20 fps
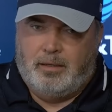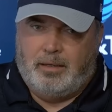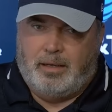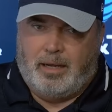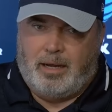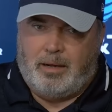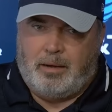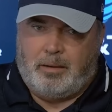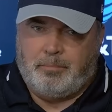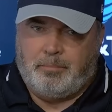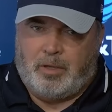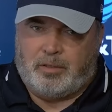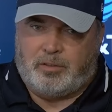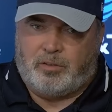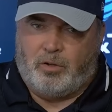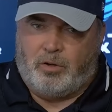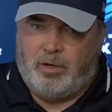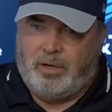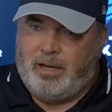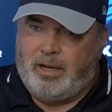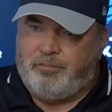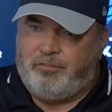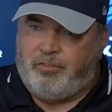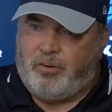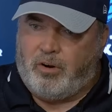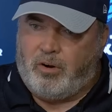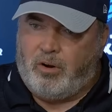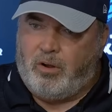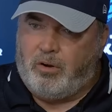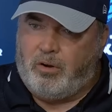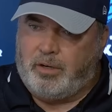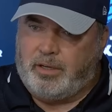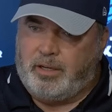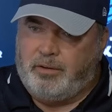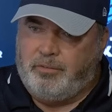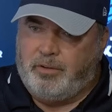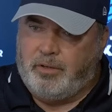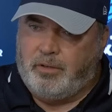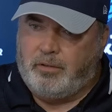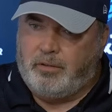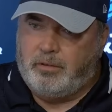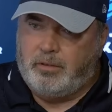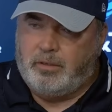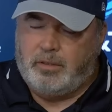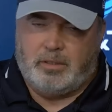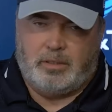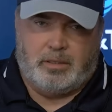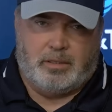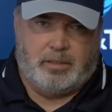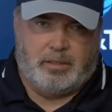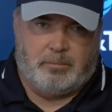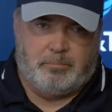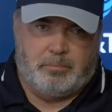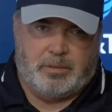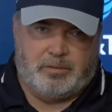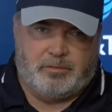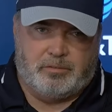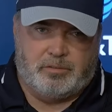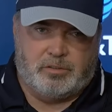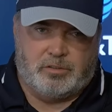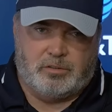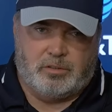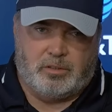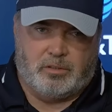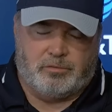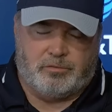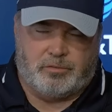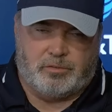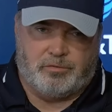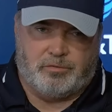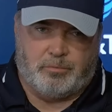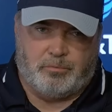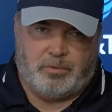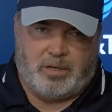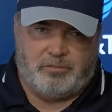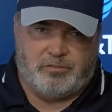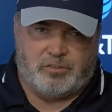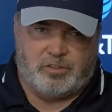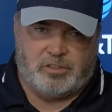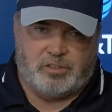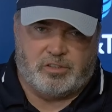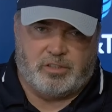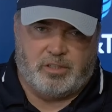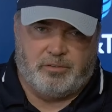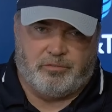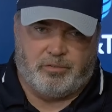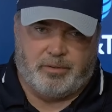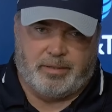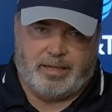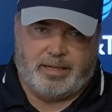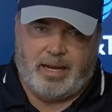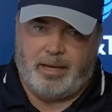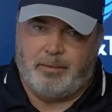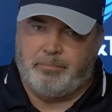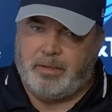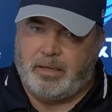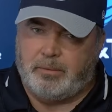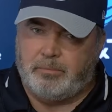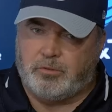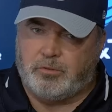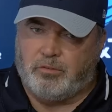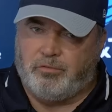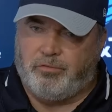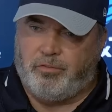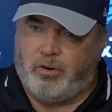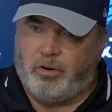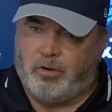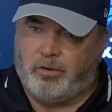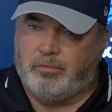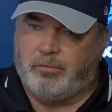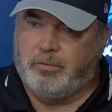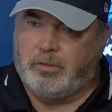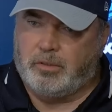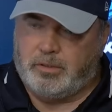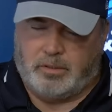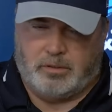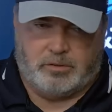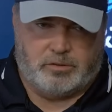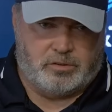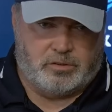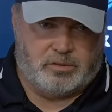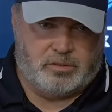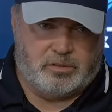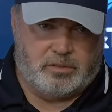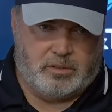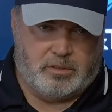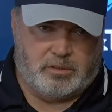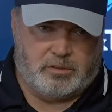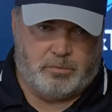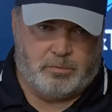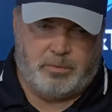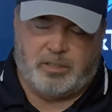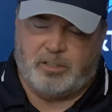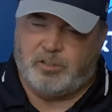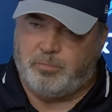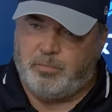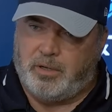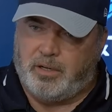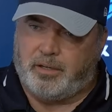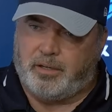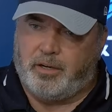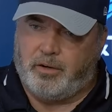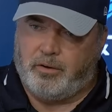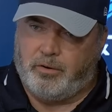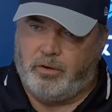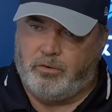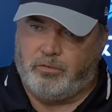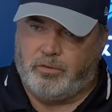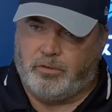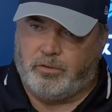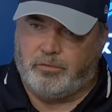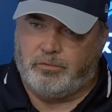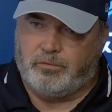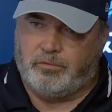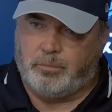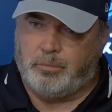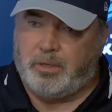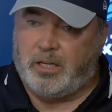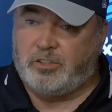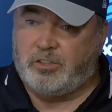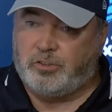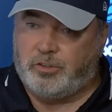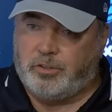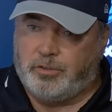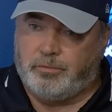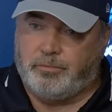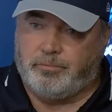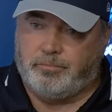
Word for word: Yeah, I'm not totally that far along to give you, but you know, from what I've just seen from the game tape so far, there's a tremendous amount of carryover from last year.